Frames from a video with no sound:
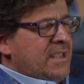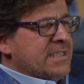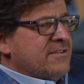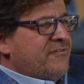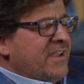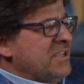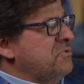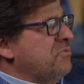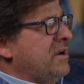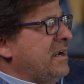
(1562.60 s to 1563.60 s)
as the fans
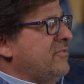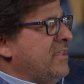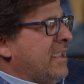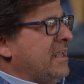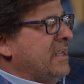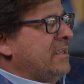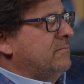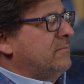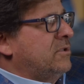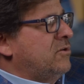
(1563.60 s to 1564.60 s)
would want, and I think
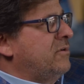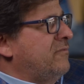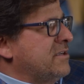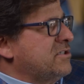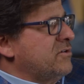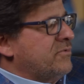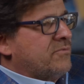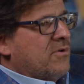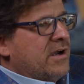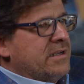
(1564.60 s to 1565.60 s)
any new investor
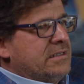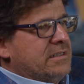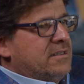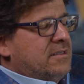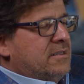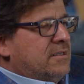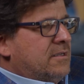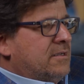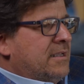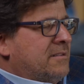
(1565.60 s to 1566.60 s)
would want,
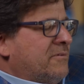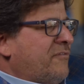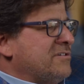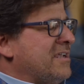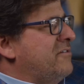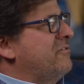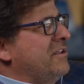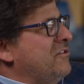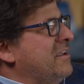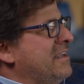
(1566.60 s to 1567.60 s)
well, first, I don't
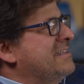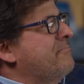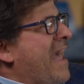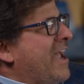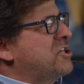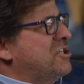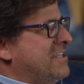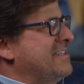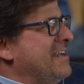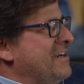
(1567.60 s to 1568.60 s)
really look at it. It's a passion.
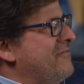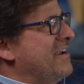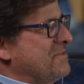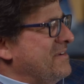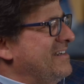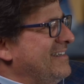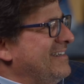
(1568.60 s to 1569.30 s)
It's not an investment.